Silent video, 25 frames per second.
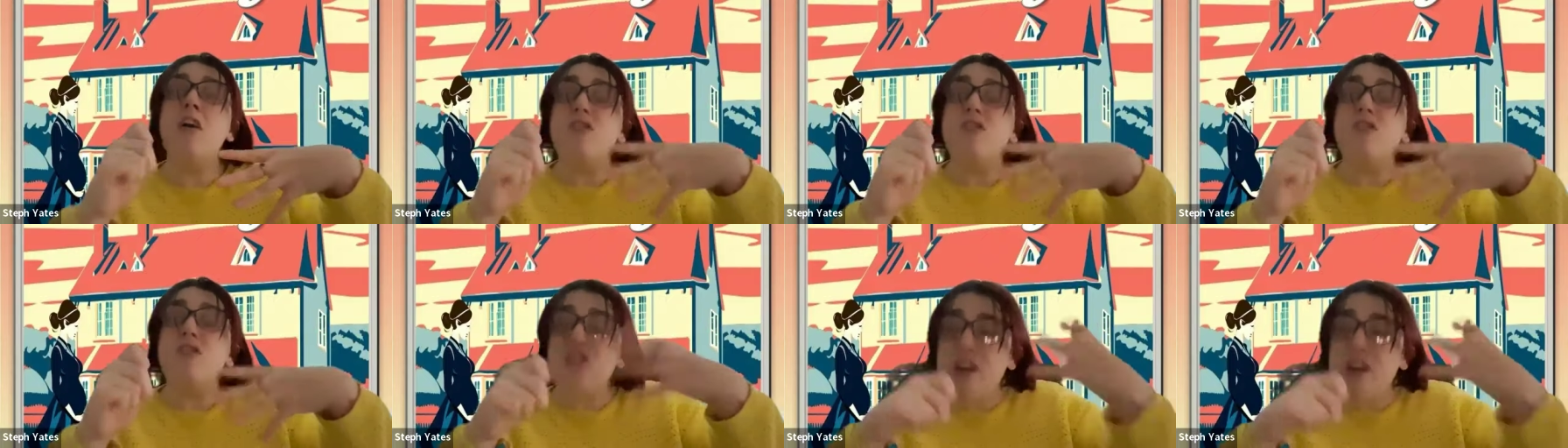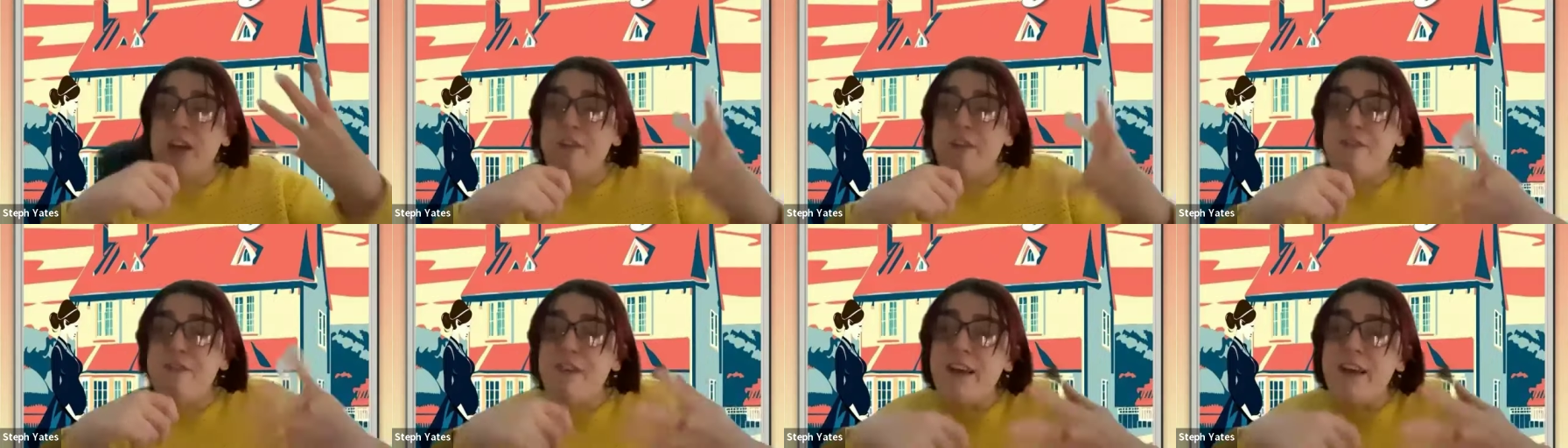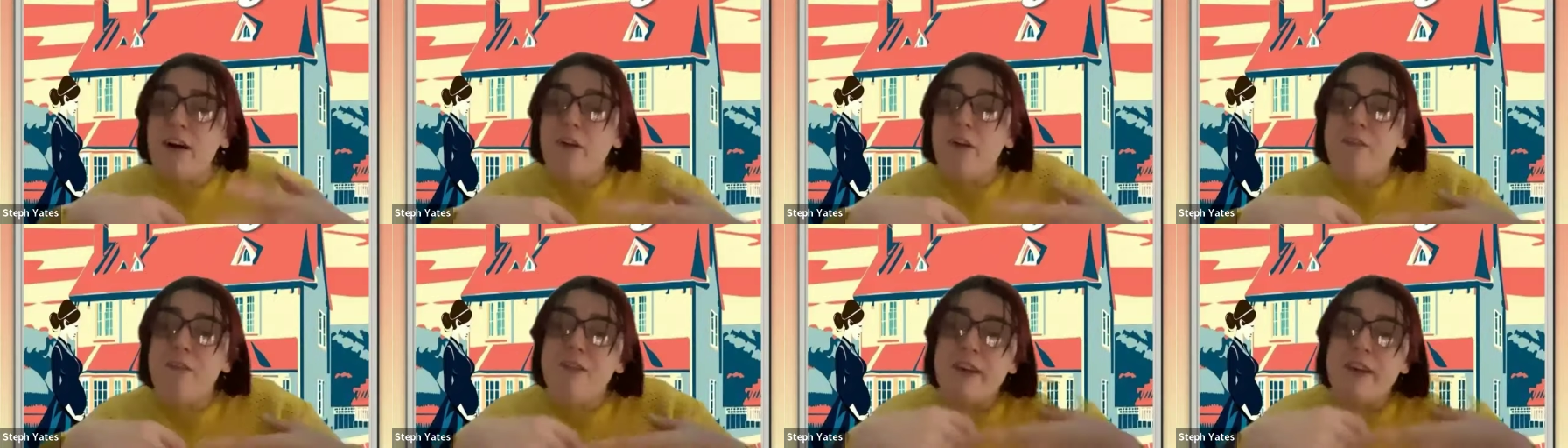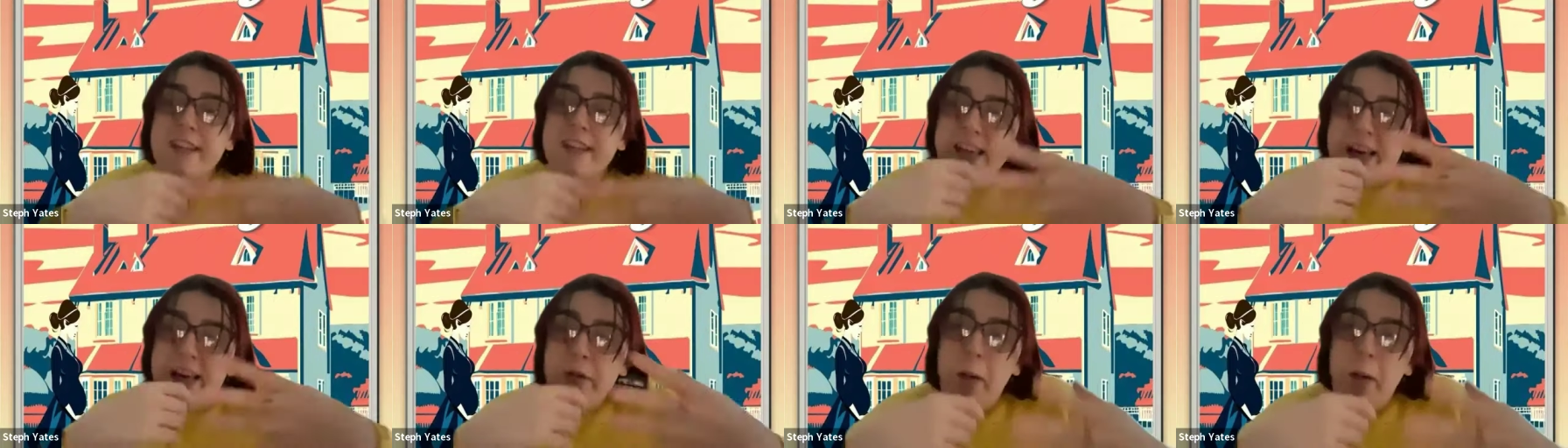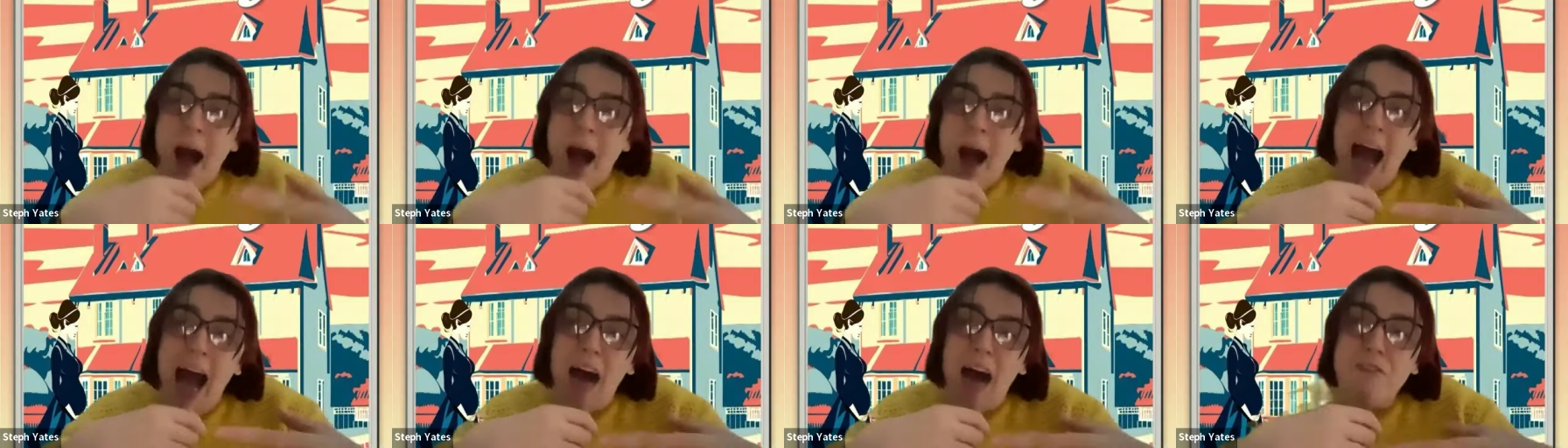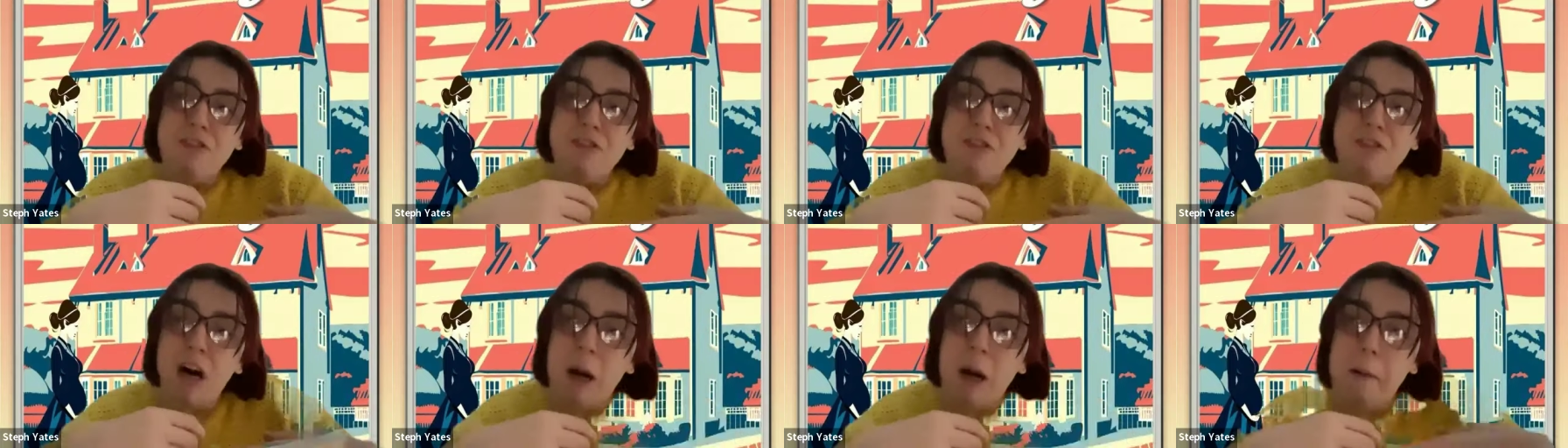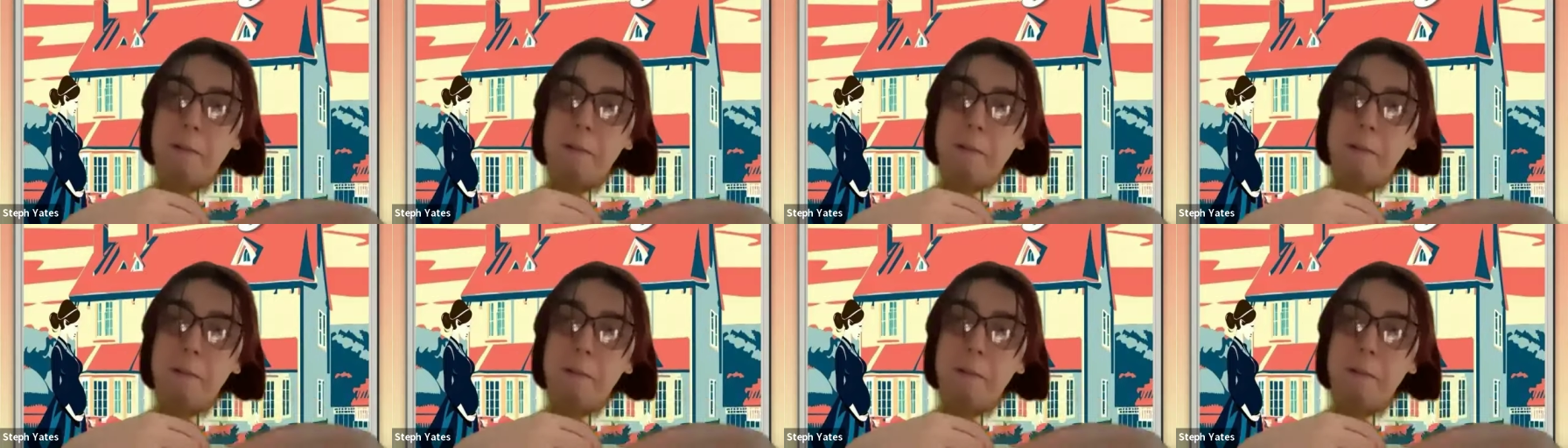do you feel that you have a,